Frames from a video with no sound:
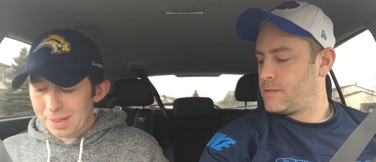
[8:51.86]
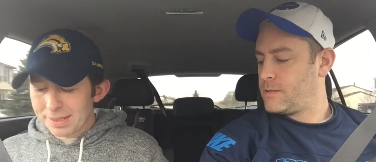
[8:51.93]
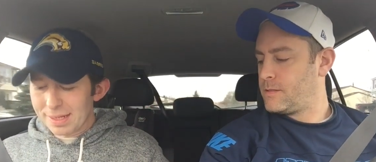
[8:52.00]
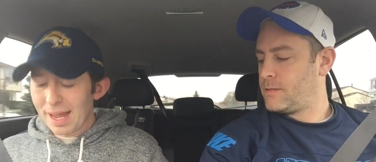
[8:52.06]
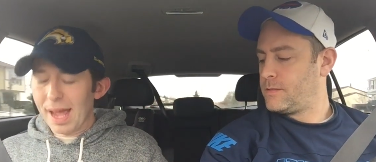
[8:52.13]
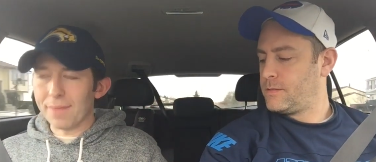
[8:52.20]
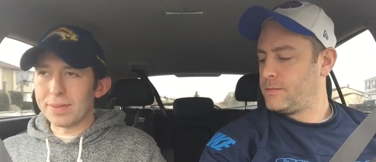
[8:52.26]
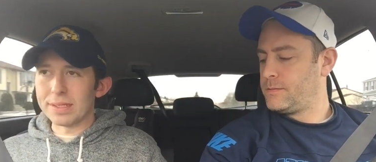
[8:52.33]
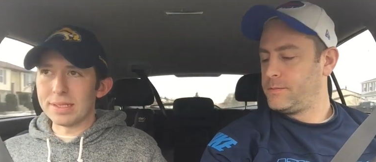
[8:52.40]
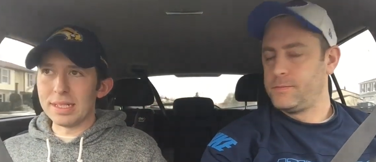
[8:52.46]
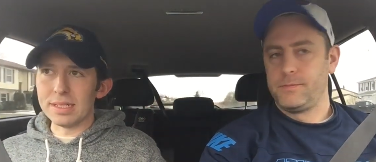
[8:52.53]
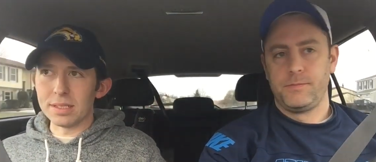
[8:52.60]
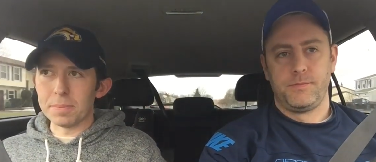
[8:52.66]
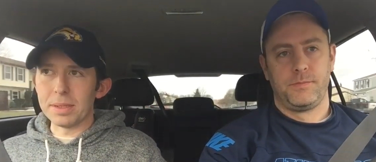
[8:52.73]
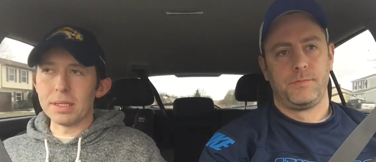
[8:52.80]
Speaker 1: missed half the
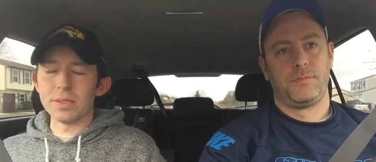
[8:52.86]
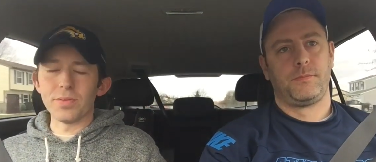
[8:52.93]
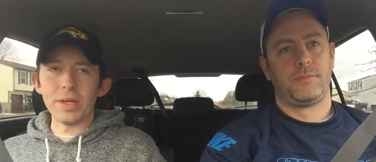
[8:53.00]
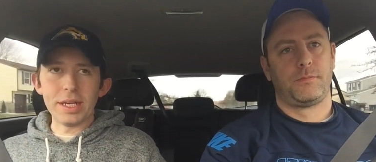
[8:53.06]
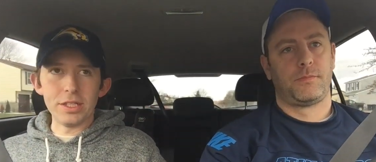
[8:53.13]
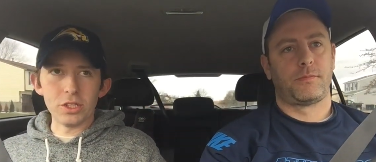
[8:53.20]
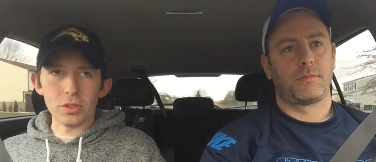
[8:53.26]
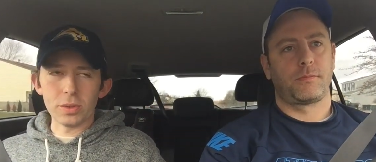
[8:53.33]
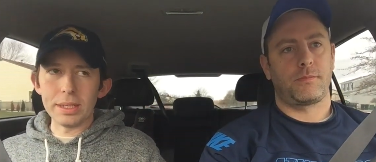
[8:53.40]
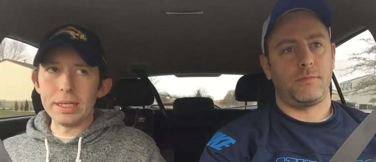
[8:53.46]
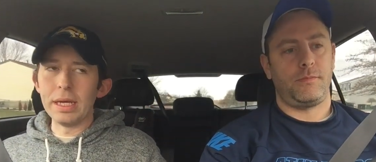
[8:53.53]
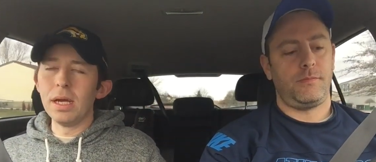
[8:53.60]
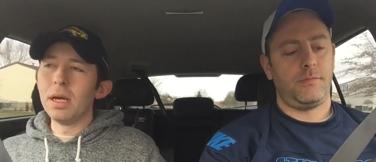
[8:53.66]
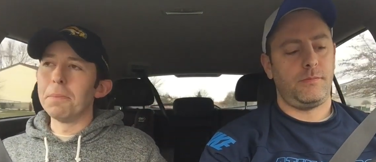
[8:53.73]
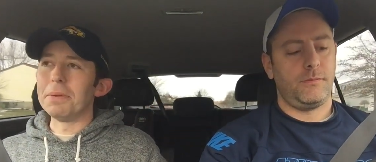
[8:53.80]
season because of an
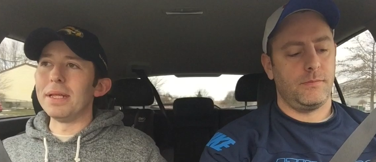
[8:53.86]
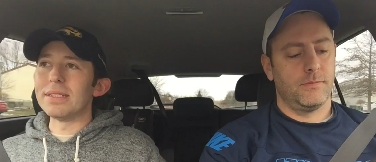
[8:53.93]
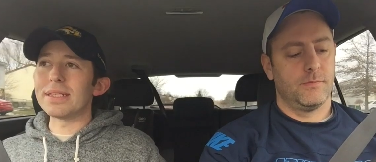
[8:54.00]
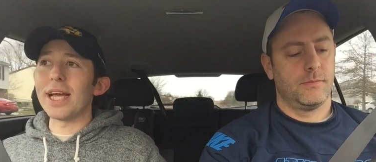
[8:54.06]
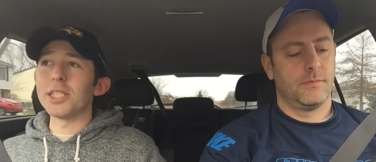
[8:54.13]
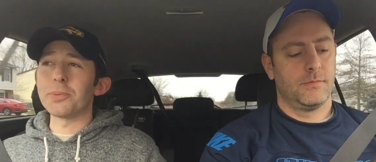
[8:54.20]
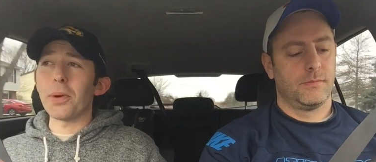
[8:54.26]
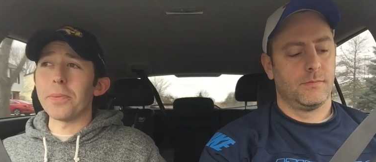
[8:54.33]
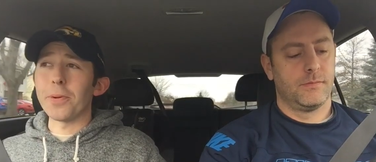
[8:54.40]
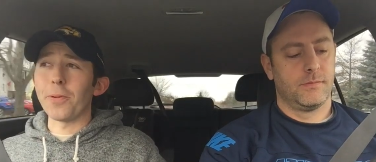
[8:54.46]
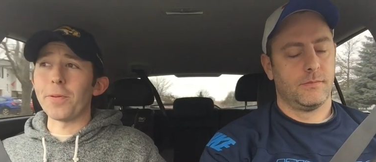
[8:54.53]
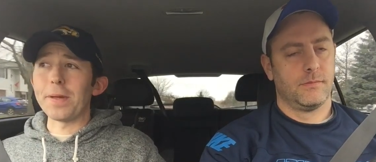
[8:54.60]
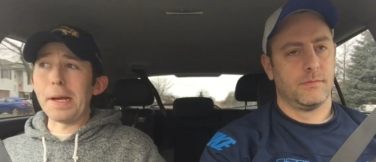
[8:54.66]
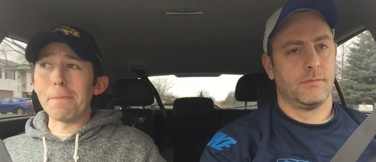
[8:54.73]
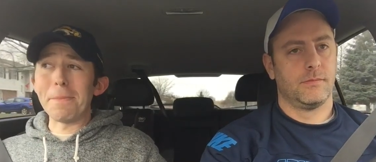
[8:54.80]
injury. But this guy's
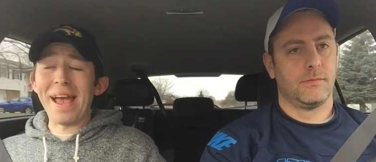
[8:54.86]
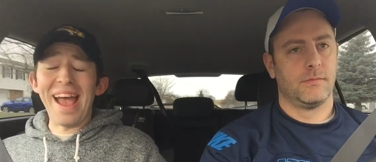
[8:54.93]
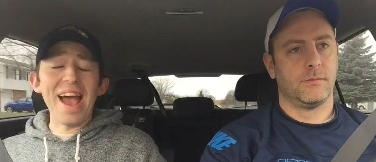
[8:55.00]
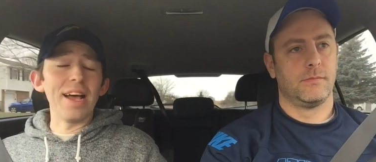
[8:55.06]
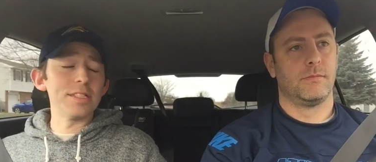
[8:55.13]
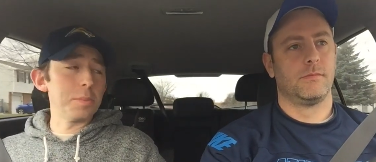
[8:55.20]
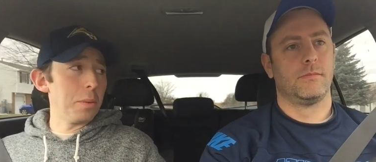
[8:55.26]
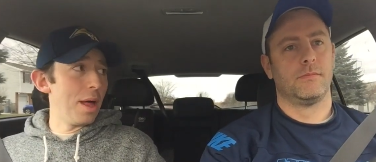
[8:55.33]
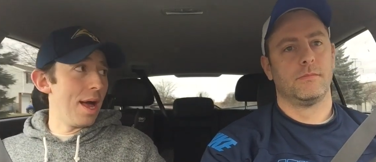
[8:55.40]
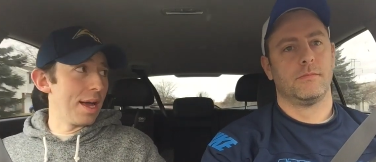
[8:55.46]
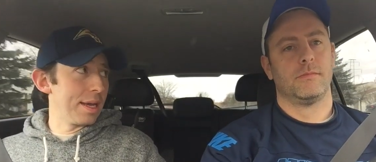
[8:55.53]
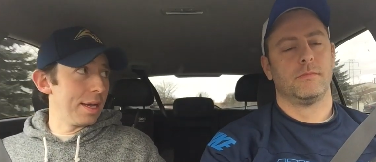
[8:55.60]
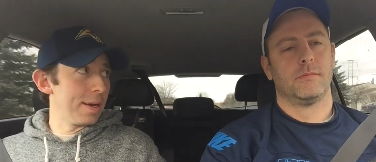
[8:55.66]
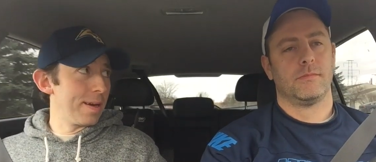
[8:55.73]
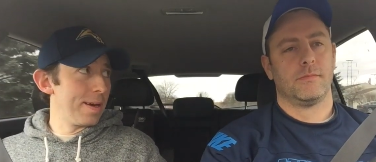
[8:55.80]
primarily a pass
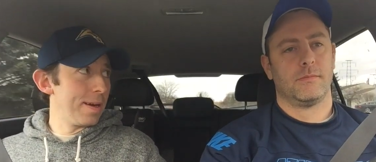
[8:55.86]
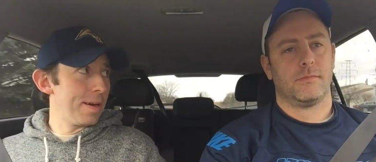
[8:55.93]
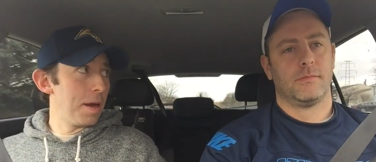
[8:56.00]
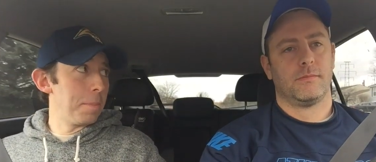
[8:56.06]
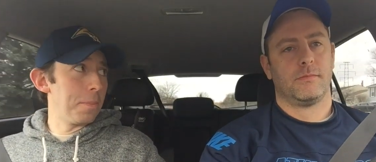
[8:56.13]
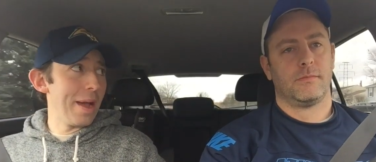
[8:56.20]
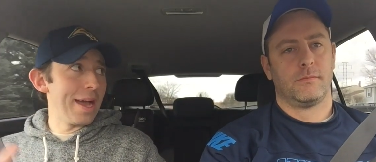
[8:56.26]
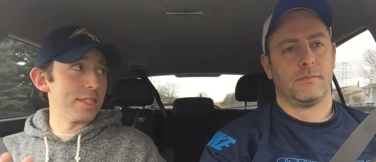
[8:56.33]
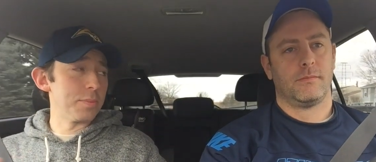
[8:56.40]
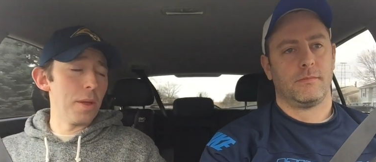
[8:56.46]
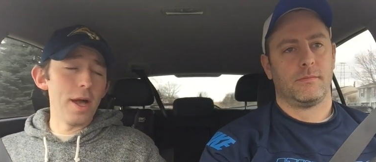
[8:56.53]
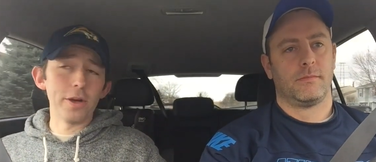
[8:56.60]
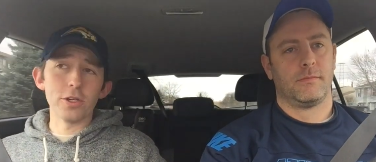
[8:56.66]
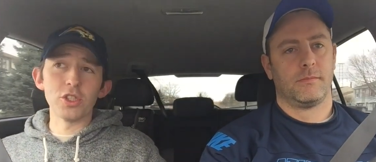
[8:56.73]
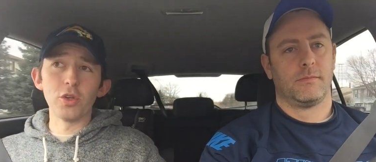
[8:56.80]
blocker. A pass
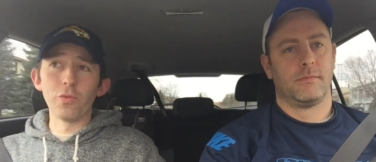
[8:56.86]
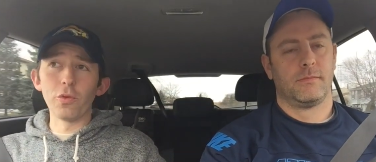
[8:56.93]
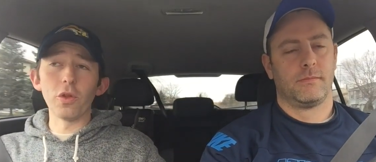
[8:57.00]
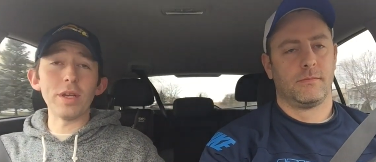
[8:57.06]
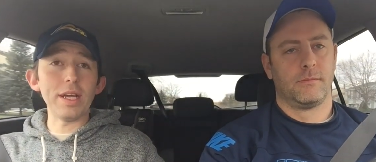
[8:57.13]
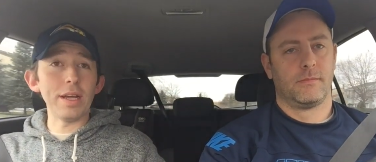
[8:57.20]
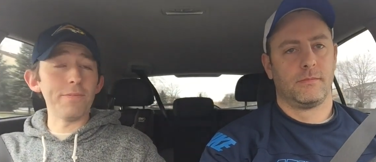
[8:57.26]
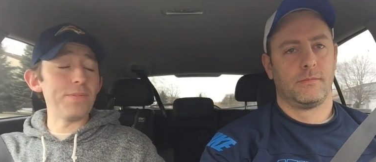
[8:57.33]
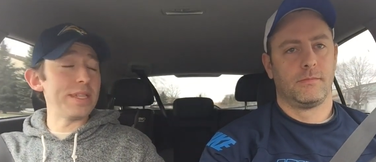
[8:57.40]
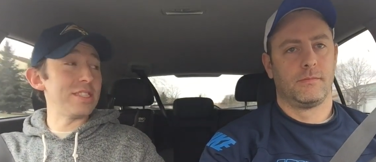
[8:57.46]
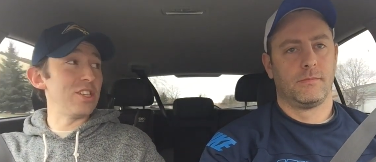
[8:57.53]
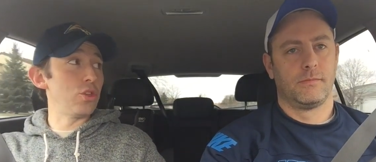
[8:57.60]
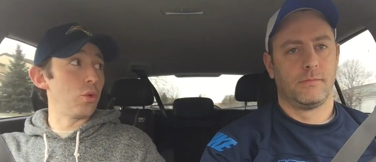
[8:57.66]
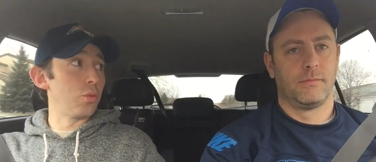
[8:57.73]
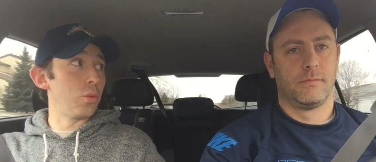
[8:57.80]
blocker. So if we're looking at
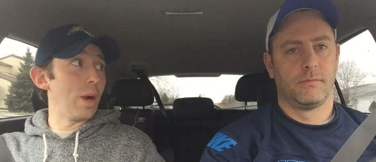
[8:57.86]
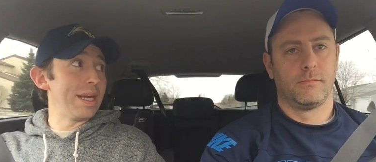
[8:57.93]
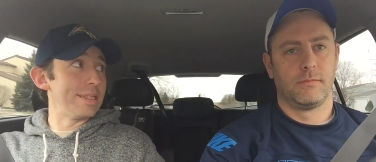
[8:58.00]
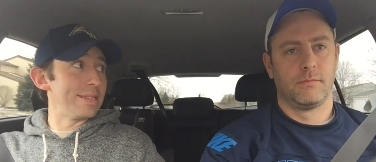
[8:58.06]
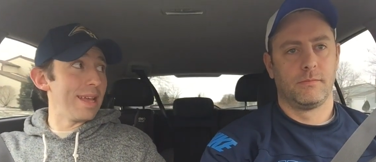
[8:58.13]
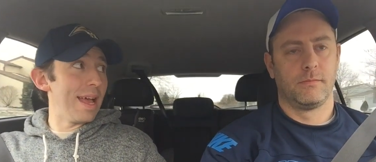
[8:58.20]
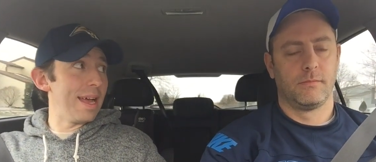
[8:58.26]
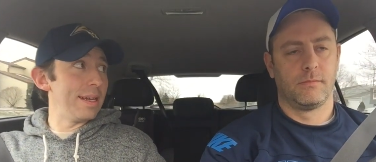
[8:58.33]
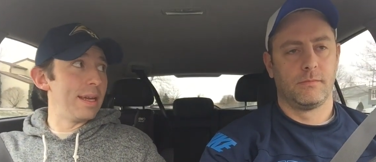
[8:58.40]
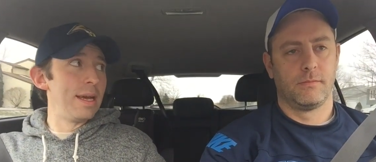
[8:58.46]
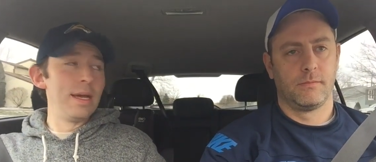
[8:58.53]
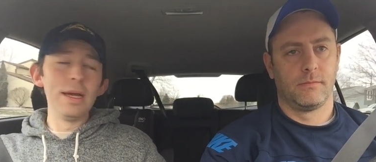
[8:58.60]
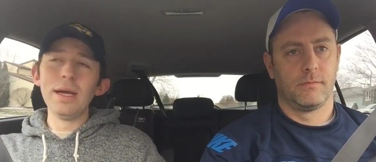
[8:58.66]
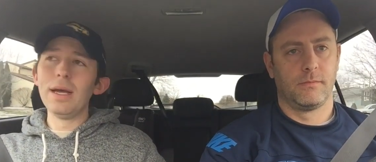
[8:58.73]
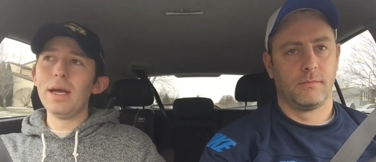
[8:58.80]
fixing the right side,
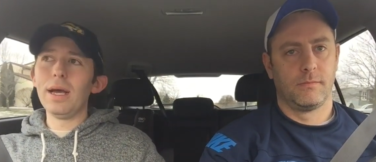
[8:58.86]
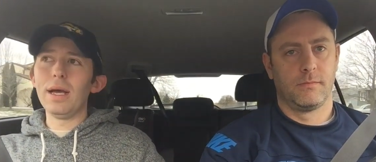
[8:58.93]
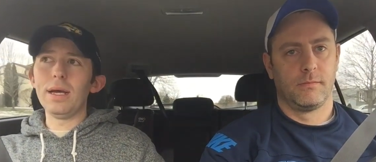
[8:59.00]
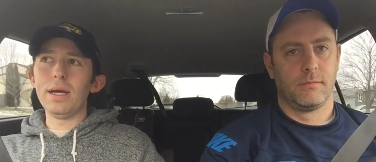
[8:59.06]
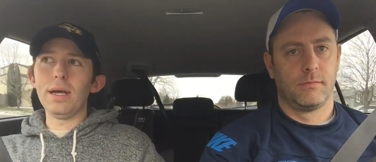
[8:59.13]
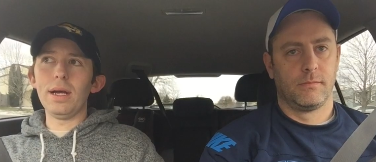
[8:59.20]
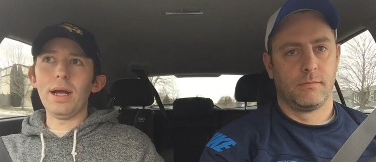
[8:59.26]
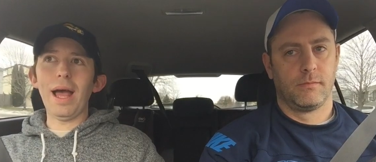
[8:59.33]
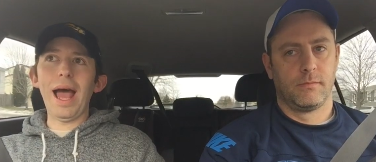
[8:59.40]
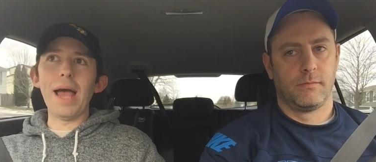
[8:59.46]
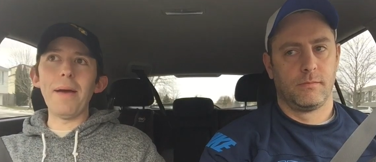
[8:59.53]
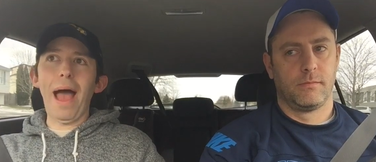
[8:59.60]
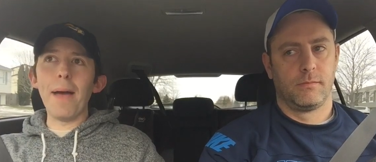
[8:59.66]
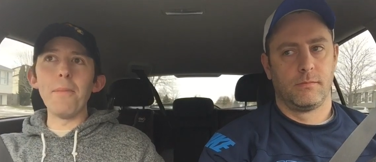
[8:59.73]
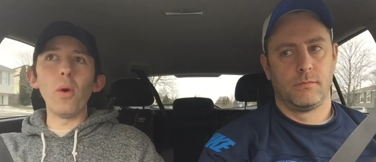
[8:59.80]

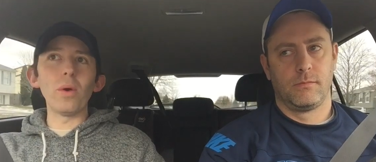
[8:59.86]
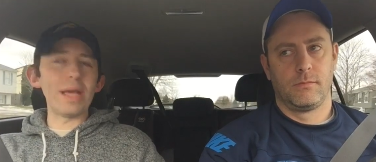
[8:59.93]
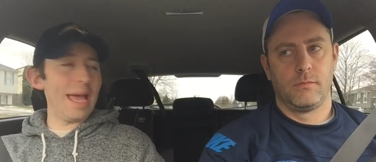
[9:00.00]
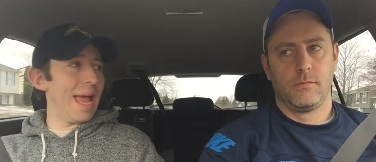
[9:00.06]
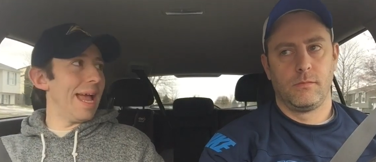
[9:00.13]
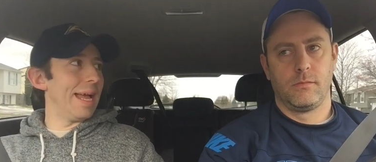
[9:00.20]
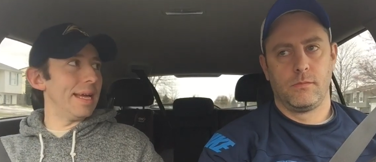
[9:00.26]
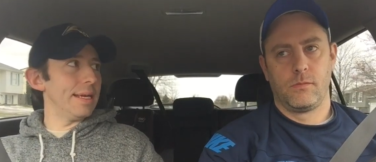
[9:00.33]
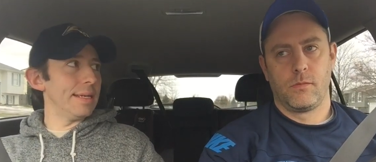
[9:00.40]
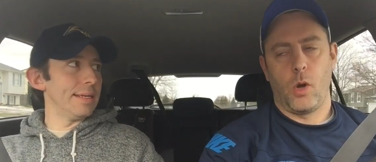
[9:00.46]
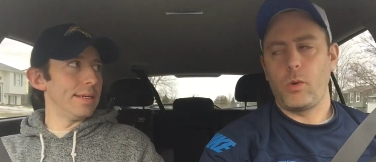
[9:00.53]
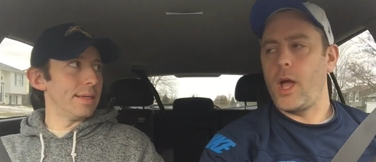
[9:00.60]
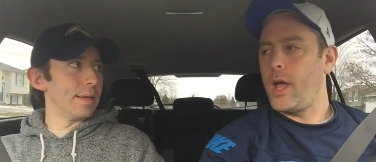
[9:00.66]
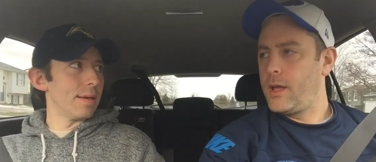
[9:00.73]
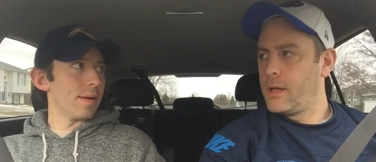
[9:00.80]
I, am okay.
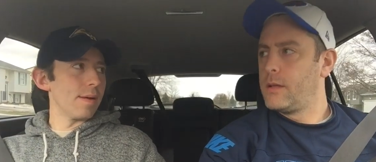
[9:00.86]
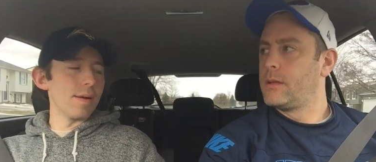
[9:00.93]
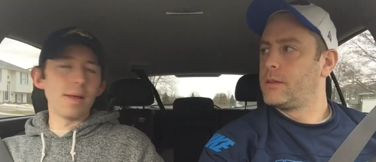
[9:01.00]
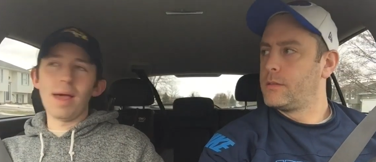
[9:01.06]
Okay.